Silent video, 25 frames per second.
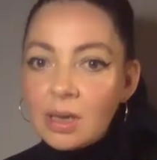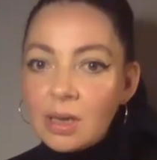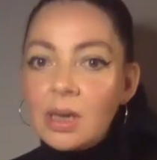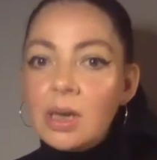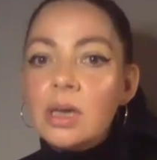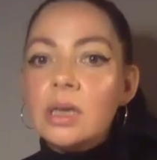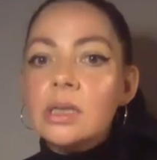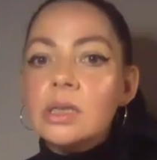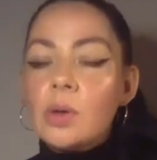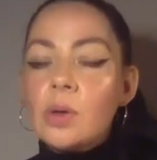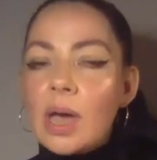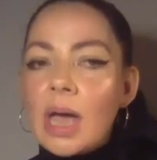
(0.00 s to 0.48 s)

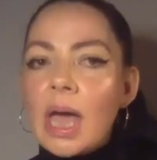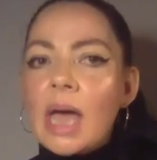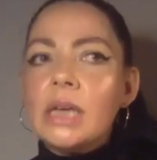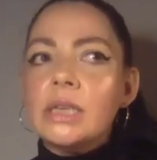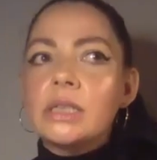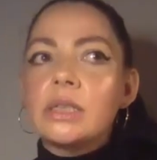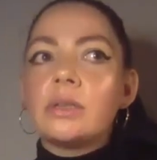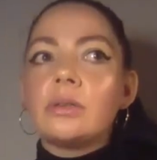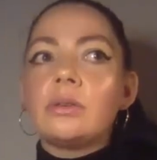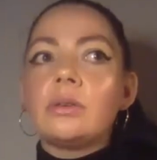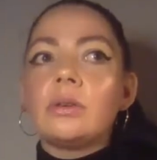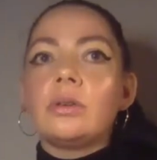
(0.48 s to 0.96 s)
so i had
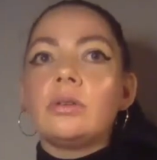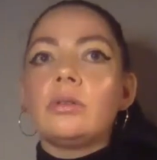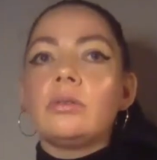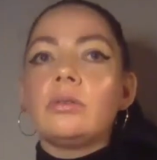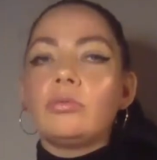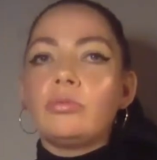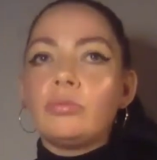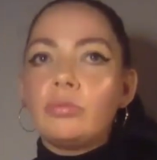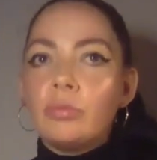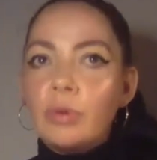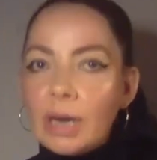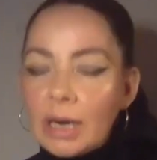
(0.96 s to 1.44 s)
to
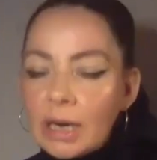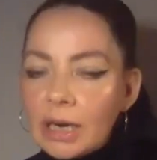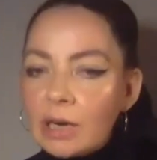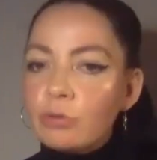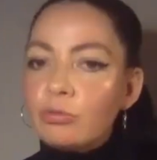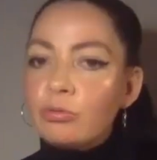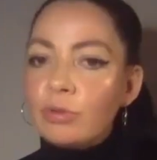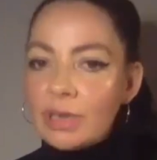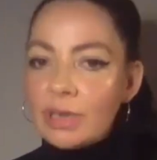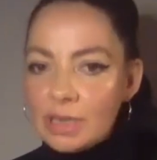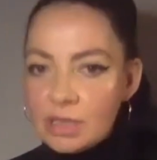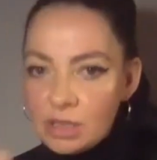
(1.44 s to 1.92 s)
really
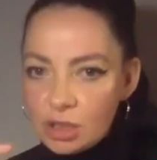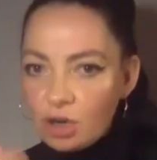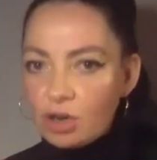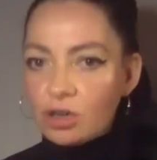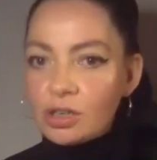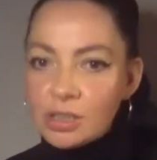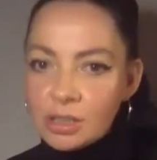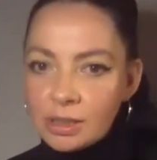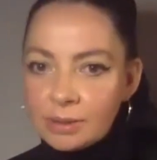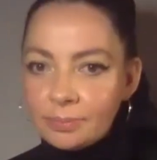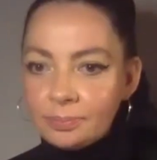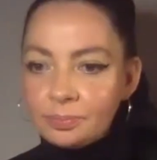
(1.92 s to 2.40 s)
restart